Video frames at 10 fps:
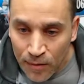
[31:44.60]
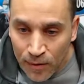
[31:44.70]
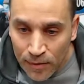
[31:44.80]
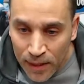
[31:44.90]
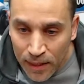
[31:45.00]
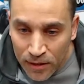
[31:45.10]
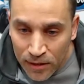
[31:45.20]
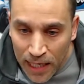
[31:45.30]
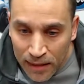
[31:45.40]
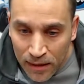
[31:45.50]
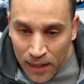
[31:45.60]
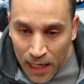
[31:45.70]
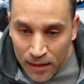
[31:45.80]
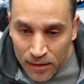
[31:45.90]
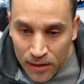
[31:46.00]
Won't they attract a
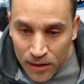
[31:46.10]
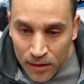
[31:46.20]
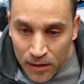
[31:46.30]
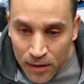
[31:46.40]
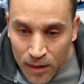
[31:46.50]
lot of dirt?